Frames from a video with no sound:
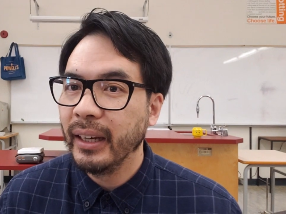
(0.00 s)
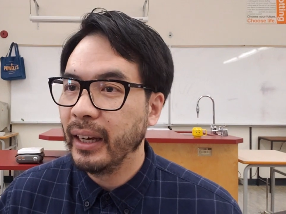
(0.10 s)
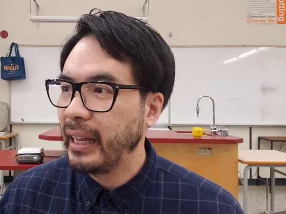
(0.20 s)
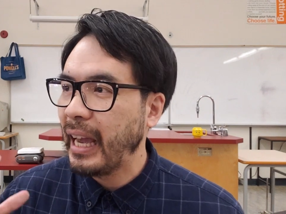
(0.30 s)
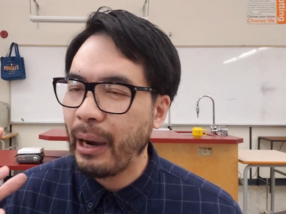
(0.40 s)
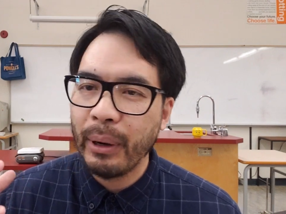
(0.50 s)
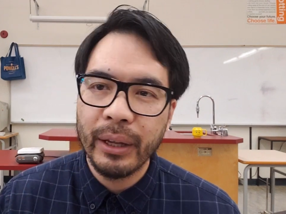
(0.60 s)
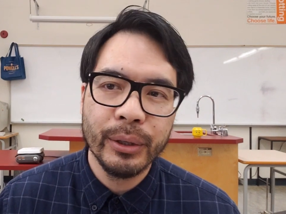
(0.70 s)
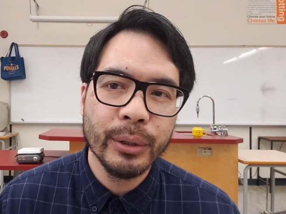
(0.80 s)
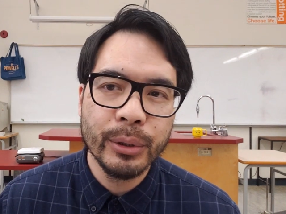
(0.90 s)
on how I
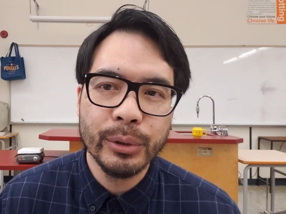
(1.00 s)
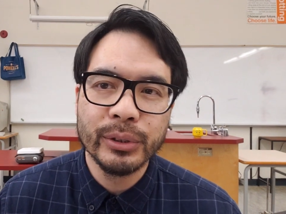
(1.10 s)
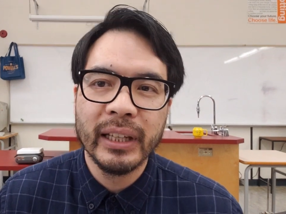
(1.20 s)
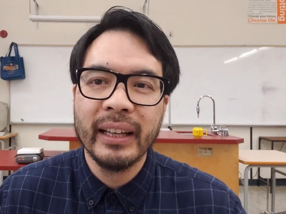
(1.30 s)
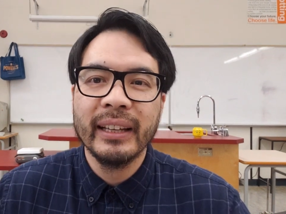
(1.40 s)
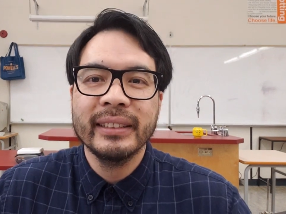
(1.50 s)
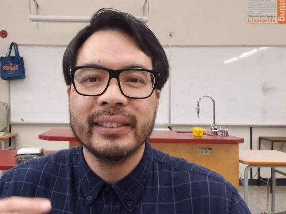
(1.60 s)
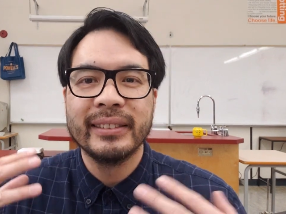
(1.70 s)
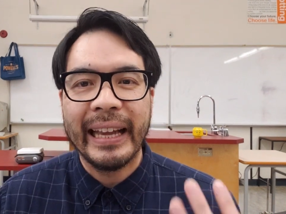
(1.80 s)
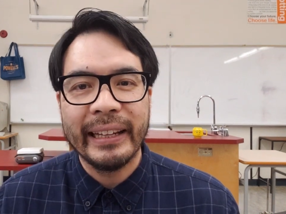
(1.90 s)
use
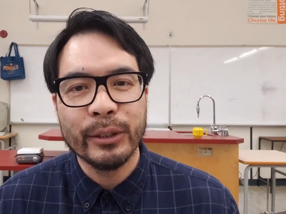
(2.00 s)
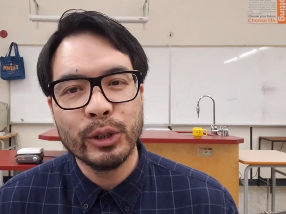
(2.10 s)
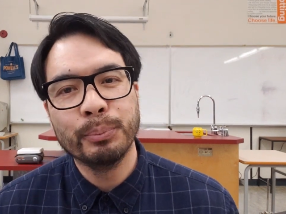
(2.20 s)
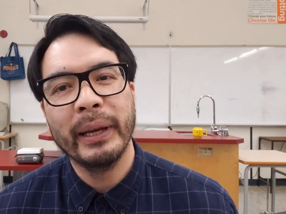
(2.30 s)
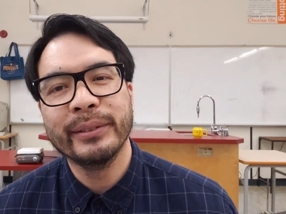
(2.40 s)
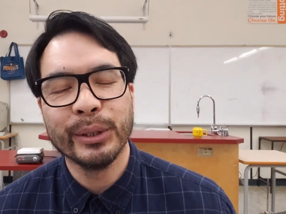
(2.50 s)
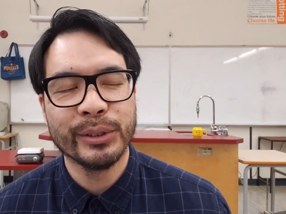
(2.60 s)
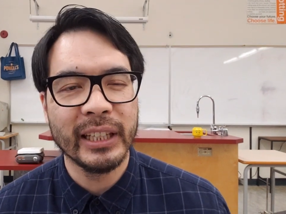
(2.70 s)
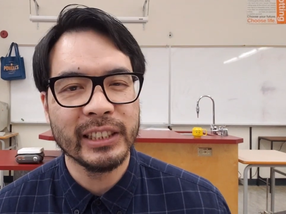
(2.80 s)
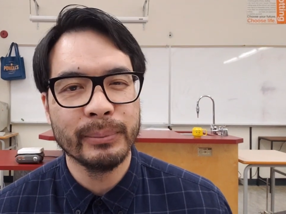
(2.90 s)
standards-based
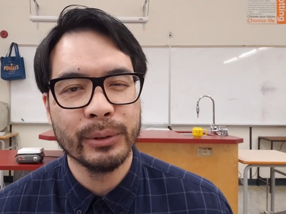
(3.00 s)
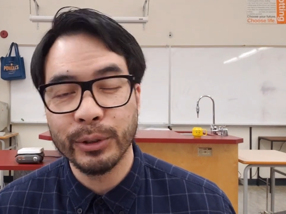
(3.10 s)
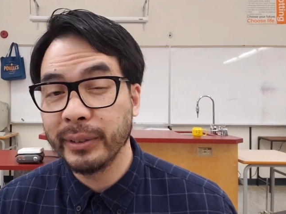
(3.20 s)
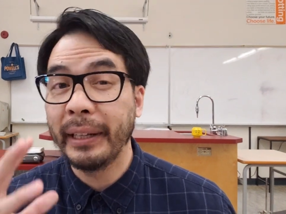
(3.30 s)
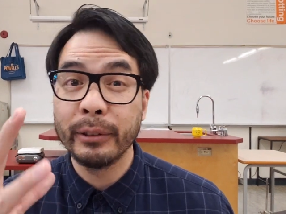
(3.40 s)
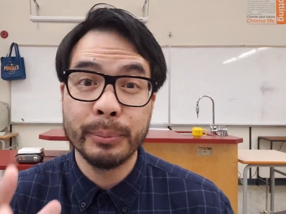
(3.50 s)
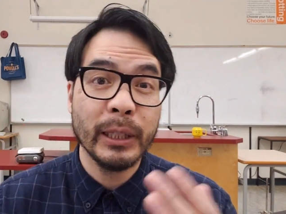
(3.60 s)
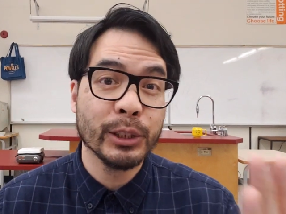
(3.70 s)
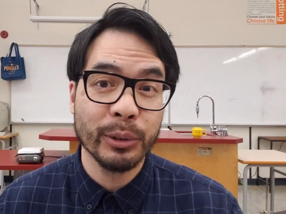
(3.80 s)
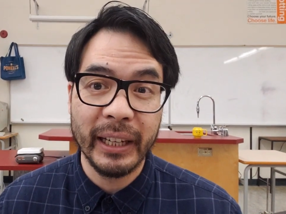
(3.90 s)
assessment or
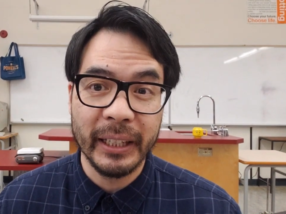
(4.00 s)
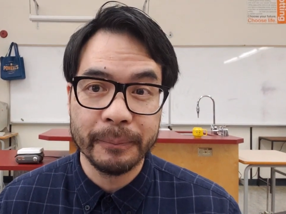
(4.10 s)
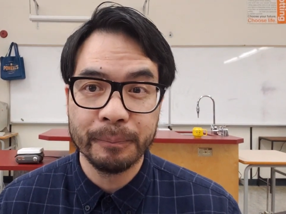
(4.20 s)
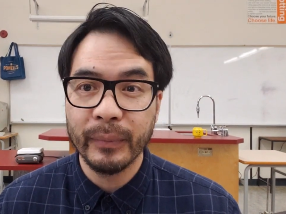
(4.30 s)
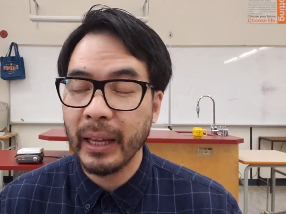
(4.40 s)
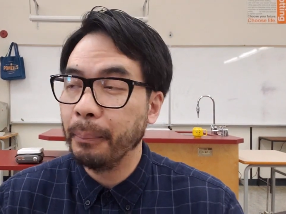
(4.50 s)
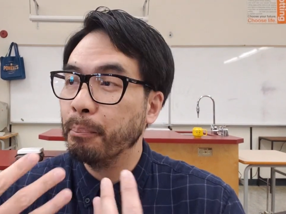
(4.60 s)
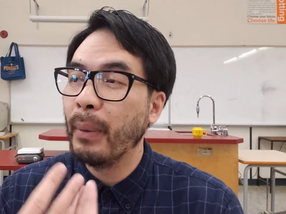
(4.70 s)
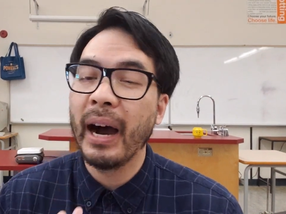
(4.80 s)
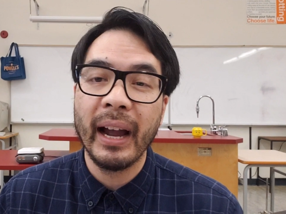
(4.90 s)
standards-based grading
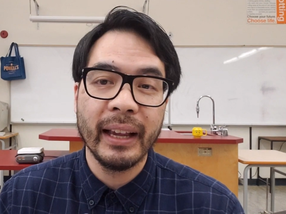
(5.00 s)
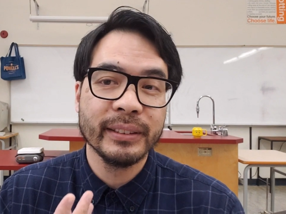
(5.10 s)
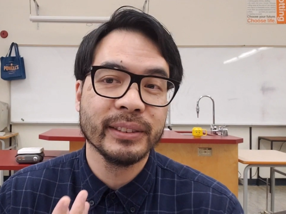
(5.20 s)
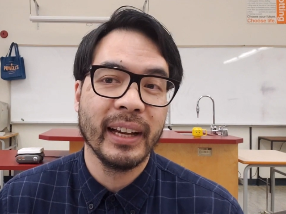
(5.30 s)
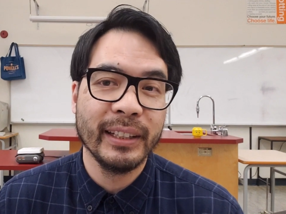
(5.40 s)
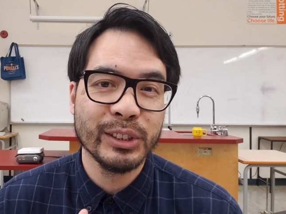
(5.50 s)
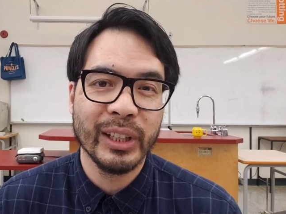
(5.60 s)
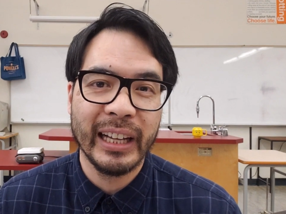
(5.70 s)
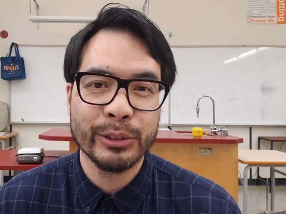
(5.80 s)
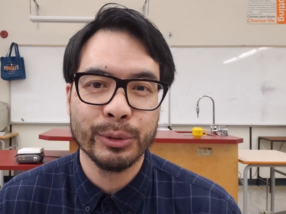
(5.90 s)
in my science
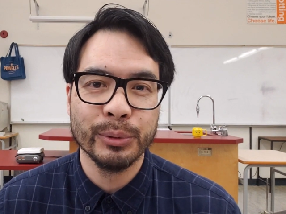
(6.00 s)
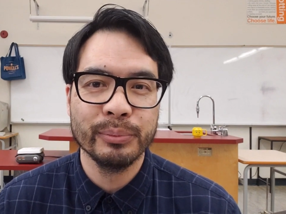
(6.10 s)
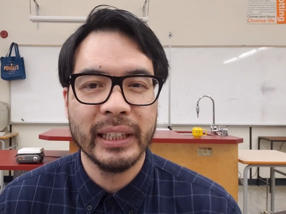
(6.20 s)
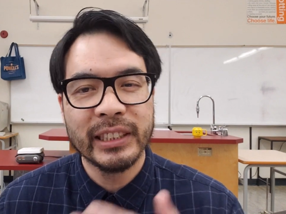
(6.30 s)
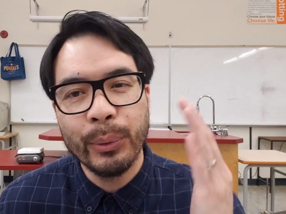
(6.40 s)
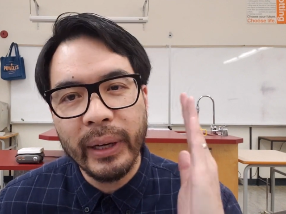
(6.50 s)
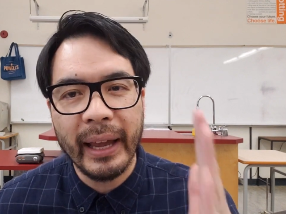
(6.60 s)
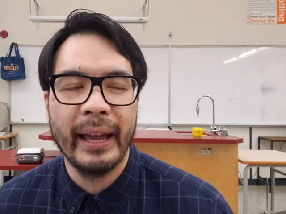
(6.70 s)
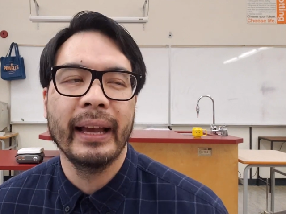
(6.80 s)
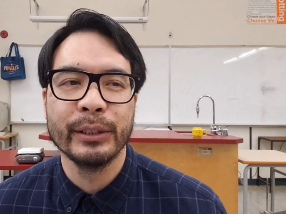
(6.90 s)
classroom. And someone
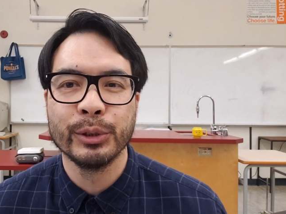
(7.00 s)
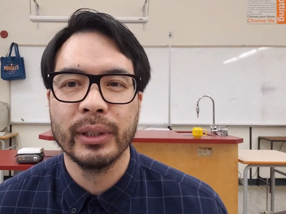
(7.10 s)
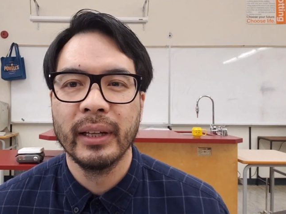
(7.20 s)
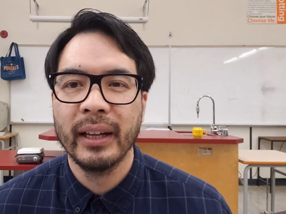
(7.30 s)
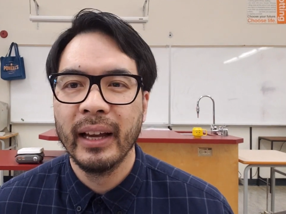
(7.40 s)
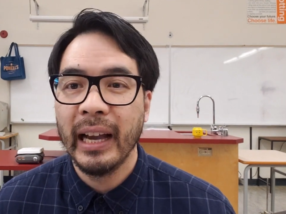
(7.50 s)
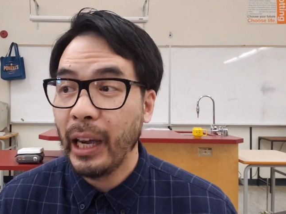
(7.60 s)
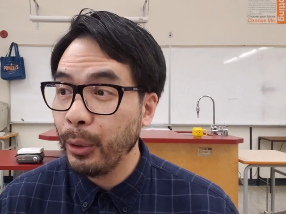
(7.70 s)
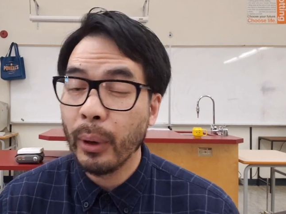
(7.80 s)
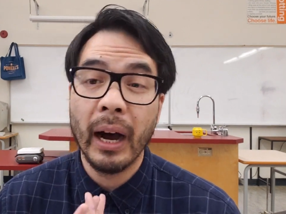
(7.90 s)
asked, how
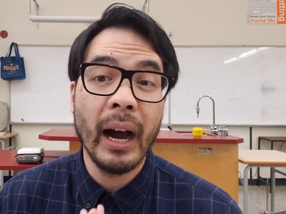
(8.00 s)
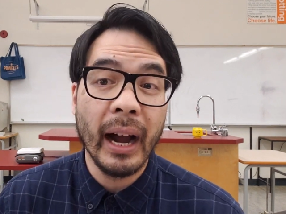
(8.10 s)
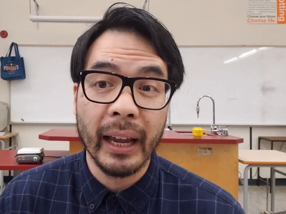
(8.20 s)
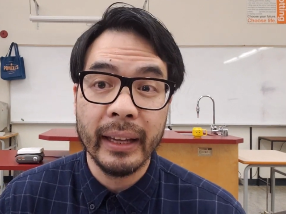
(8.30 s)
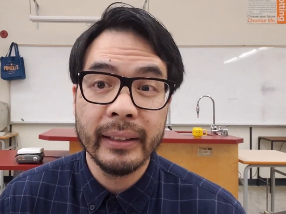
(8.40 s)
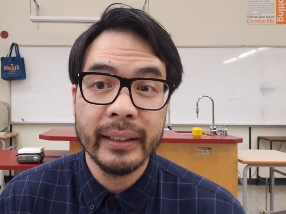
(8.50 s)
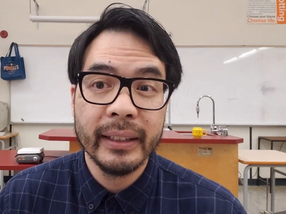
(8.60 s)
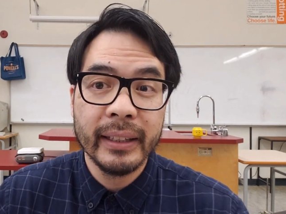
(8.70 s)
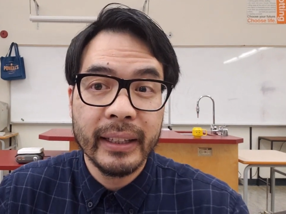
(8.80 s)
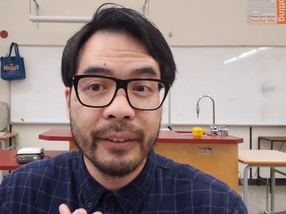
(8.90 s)
do I
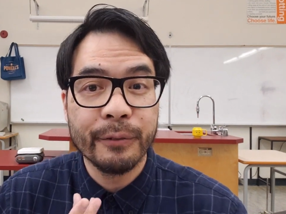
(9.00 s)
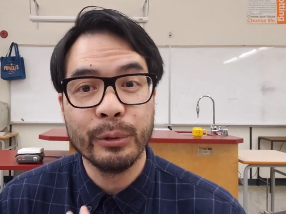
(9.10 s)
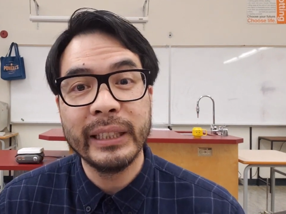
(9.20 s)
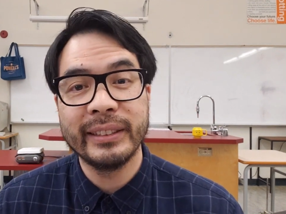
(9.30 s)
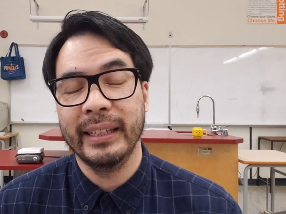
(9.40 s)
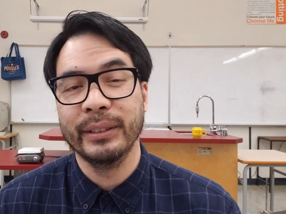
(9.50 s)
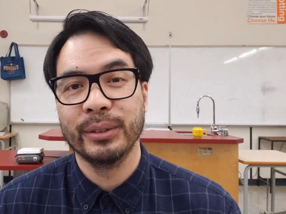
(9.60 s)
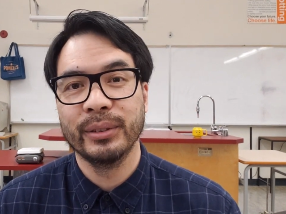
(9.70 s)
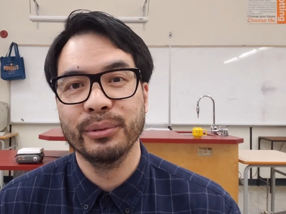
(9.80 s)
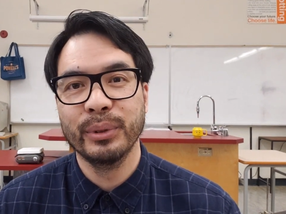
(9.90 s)
give
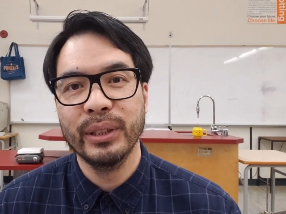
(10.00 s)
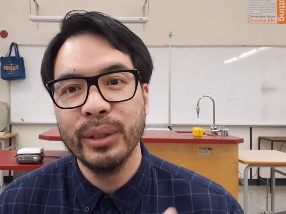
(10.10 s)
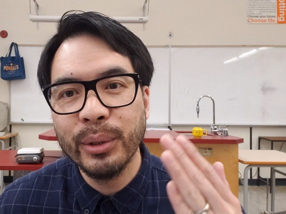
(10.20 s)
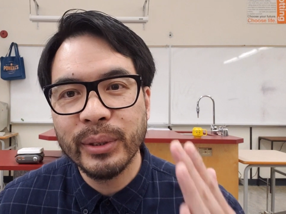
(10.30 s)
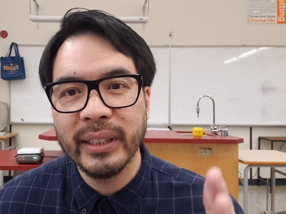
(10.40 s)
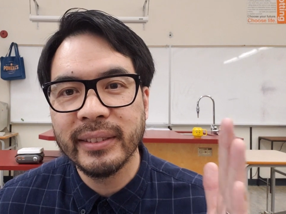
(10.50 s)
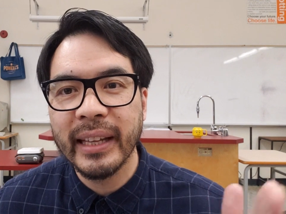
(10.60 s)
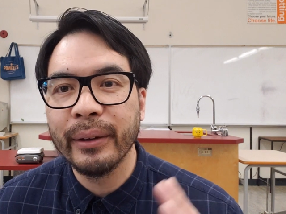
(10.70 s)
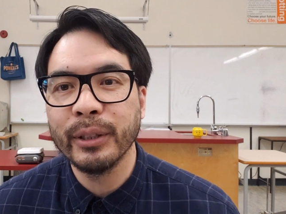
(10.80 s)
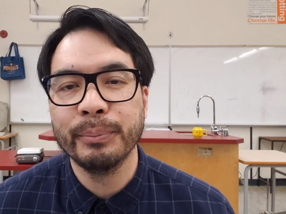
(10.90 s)
retests when using
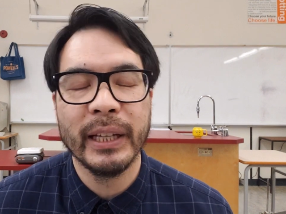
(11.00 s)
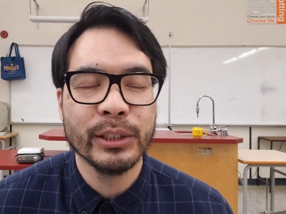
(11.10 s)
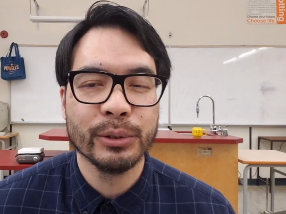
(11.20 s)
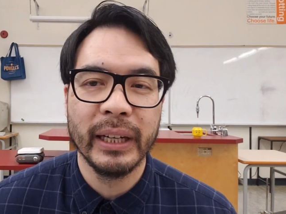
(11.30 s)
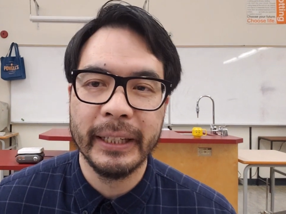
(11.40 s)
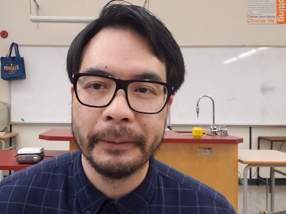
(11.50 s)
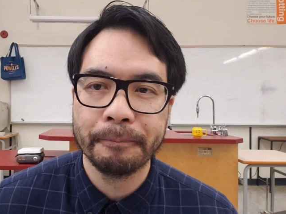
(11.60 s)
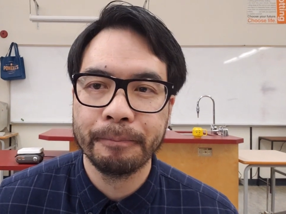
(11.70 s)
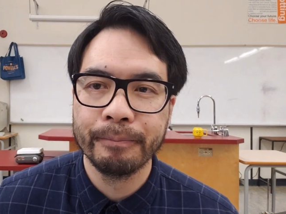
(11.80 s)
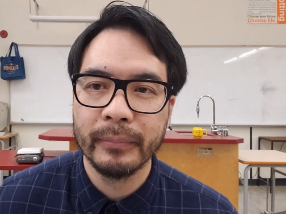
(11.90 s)
standards-based grading?
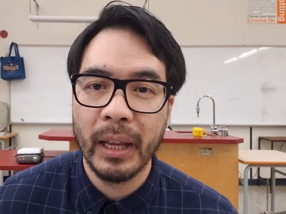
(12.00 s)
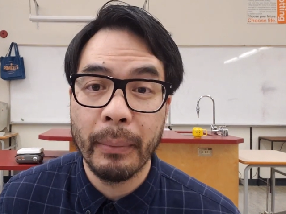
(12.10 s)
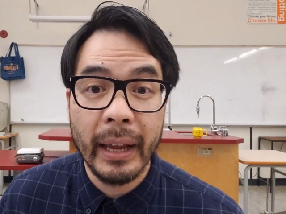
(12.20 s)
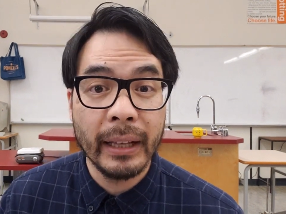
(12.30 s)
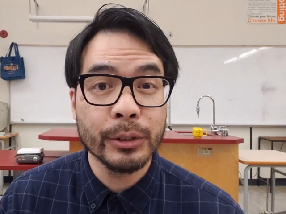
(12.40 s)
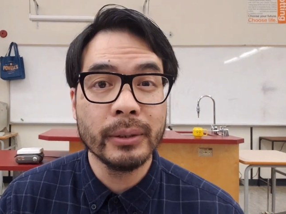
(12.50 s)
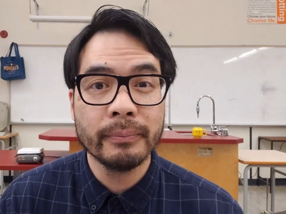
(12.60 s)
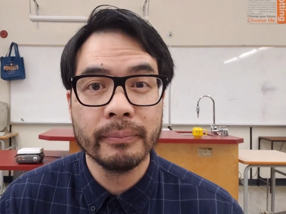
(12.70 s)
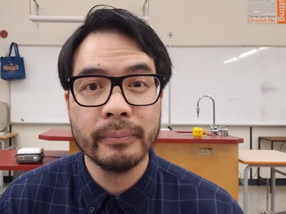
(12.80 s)
And my answer?